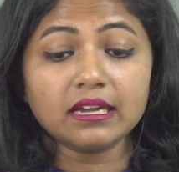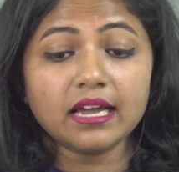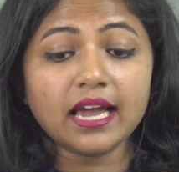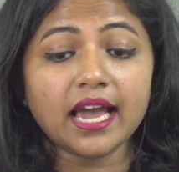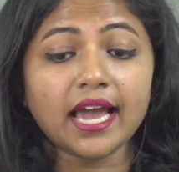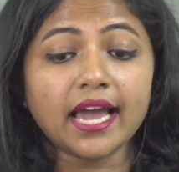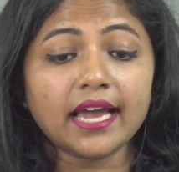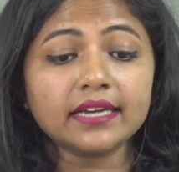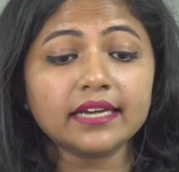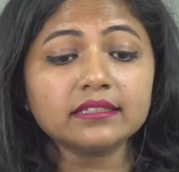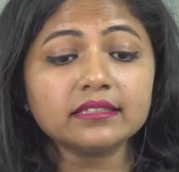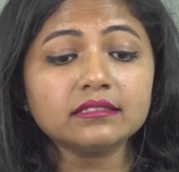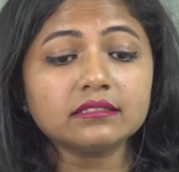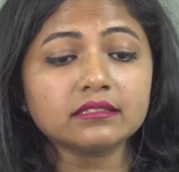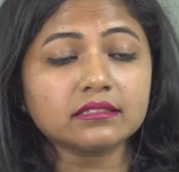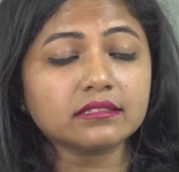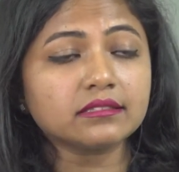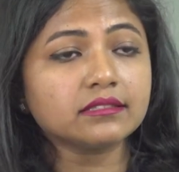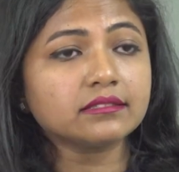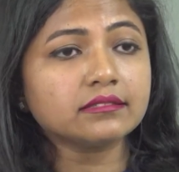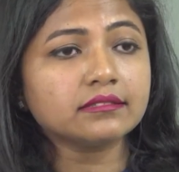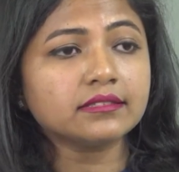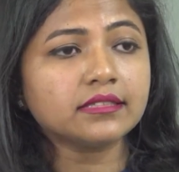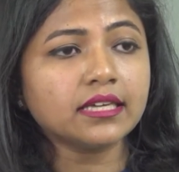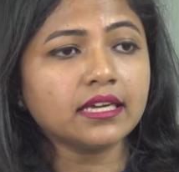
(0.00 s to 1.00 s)
And
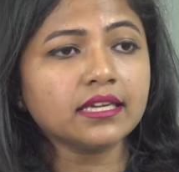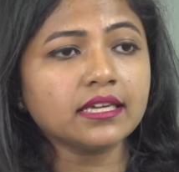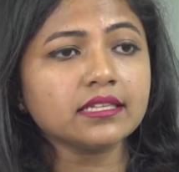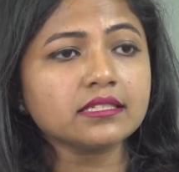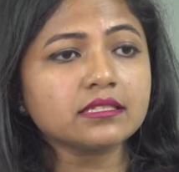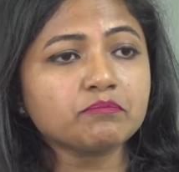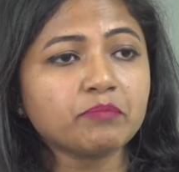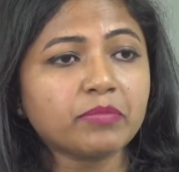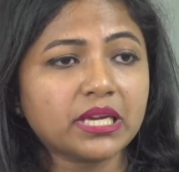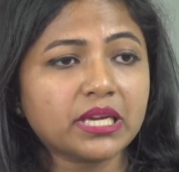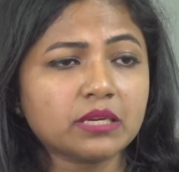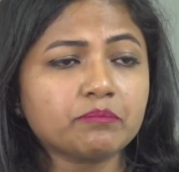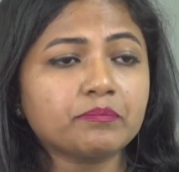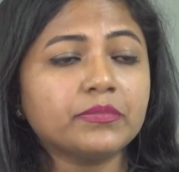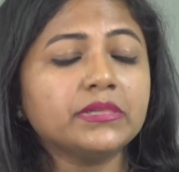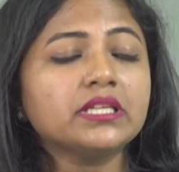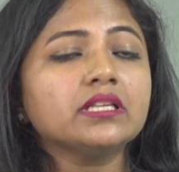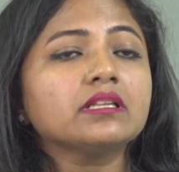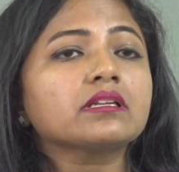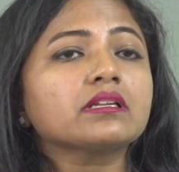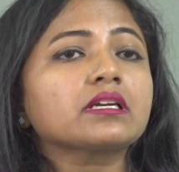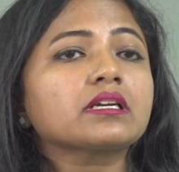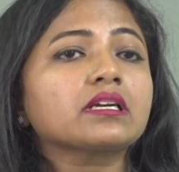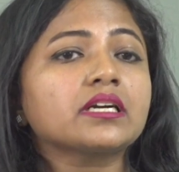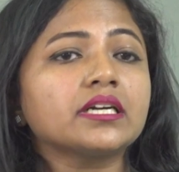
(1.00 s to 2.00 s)
these
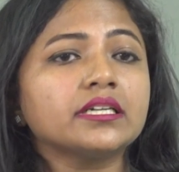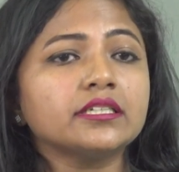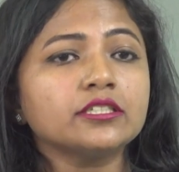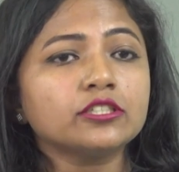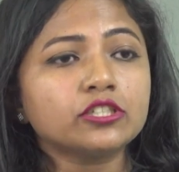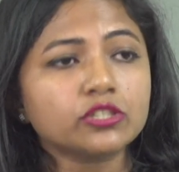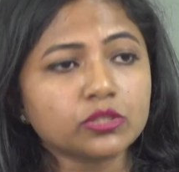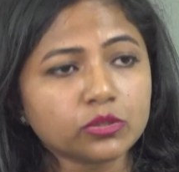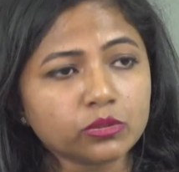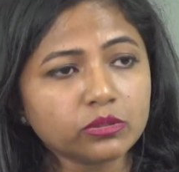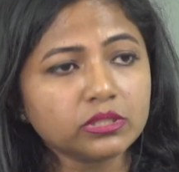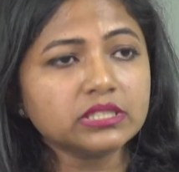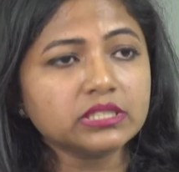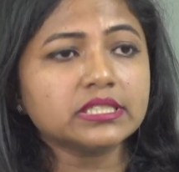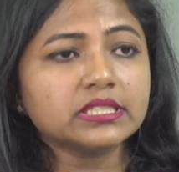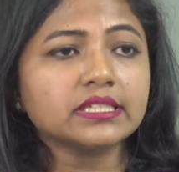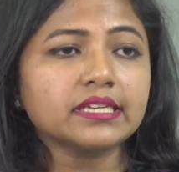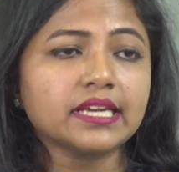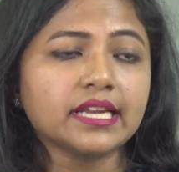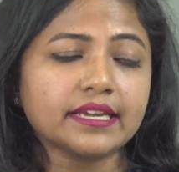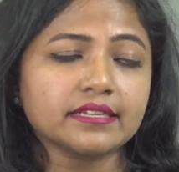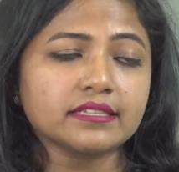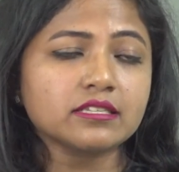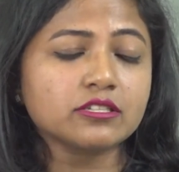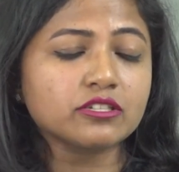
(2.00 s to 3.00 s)
people control the
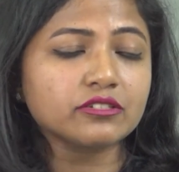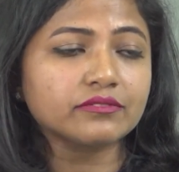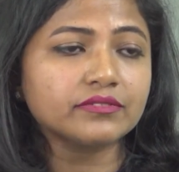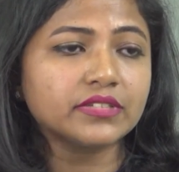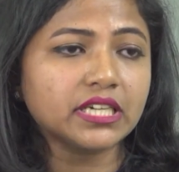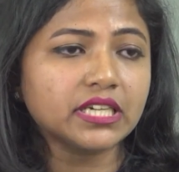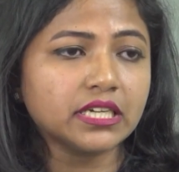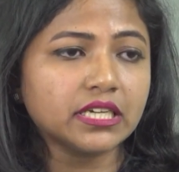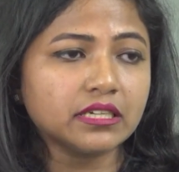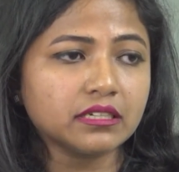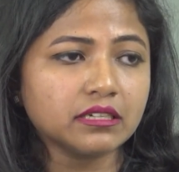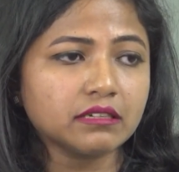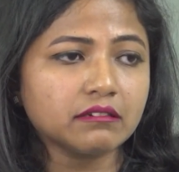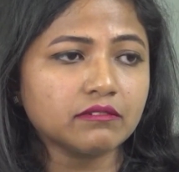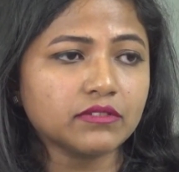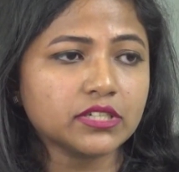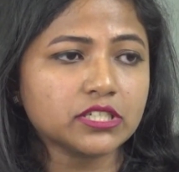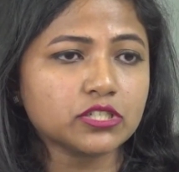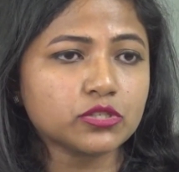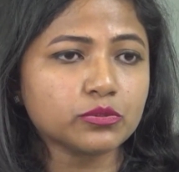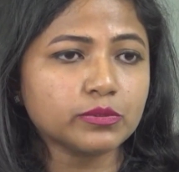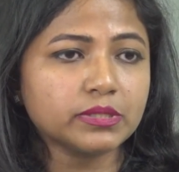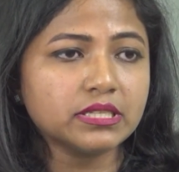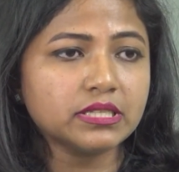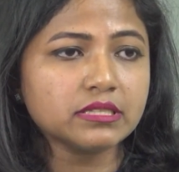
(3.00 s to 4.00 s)
rest of the
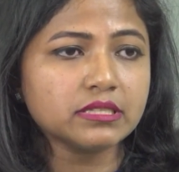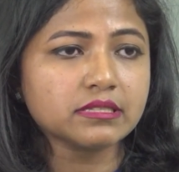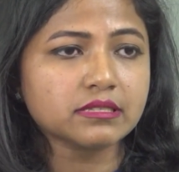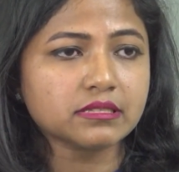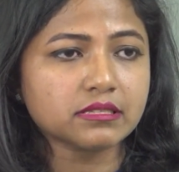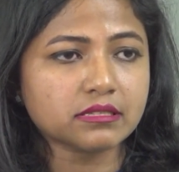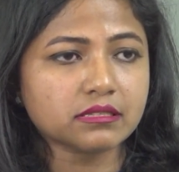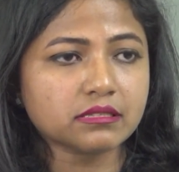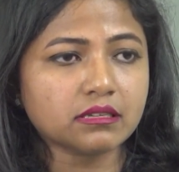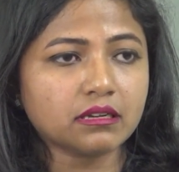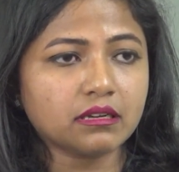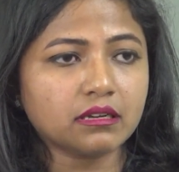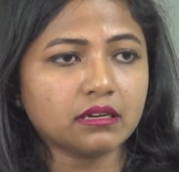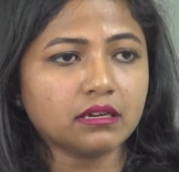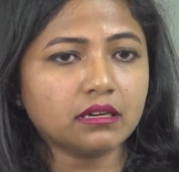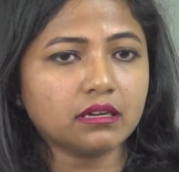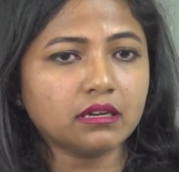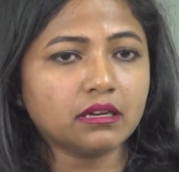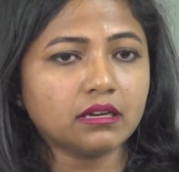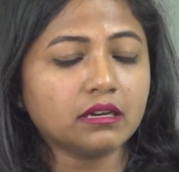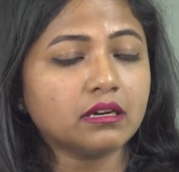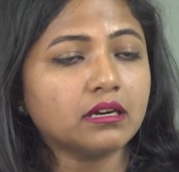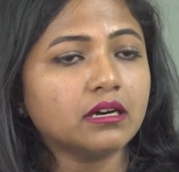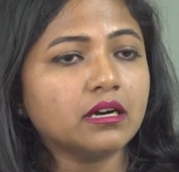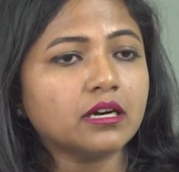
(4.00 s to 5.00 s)
individuals
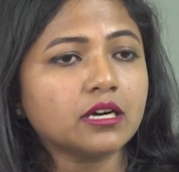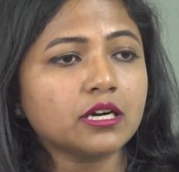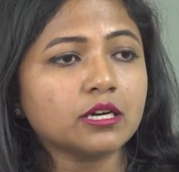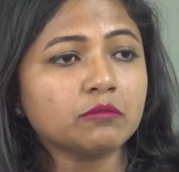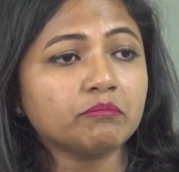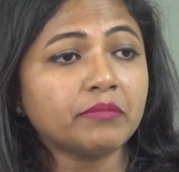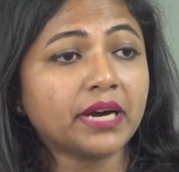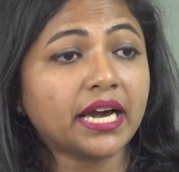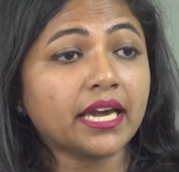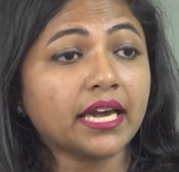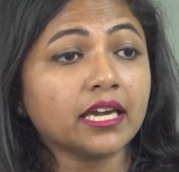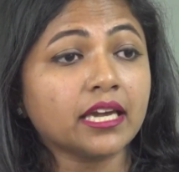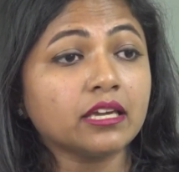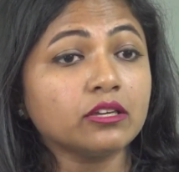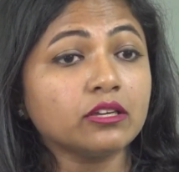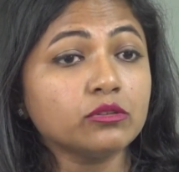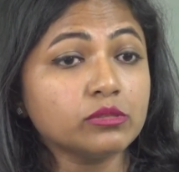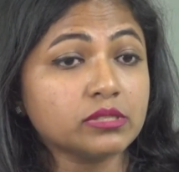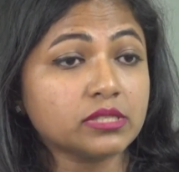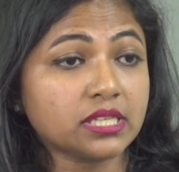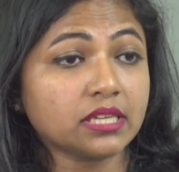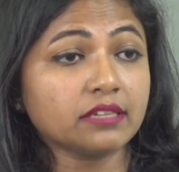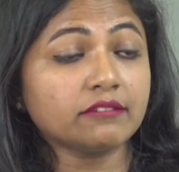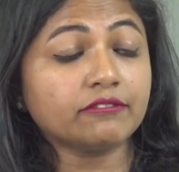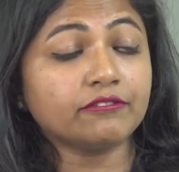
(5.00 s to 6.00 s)
by
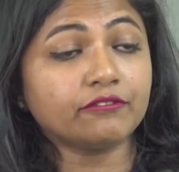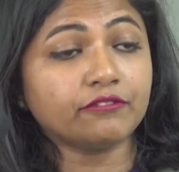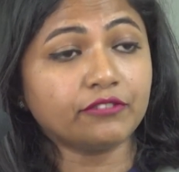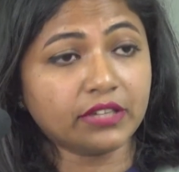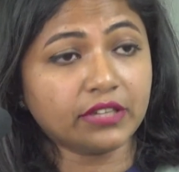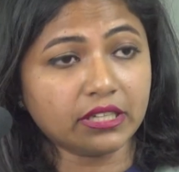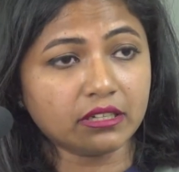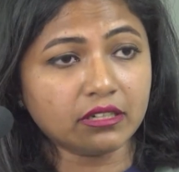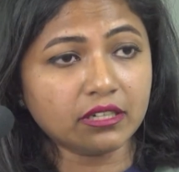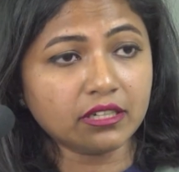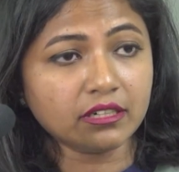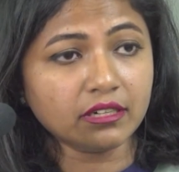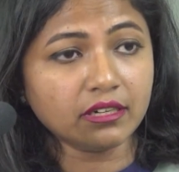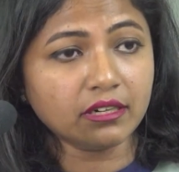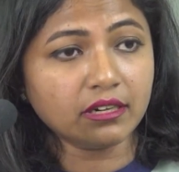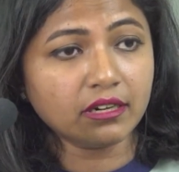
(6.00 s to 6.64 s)
using fear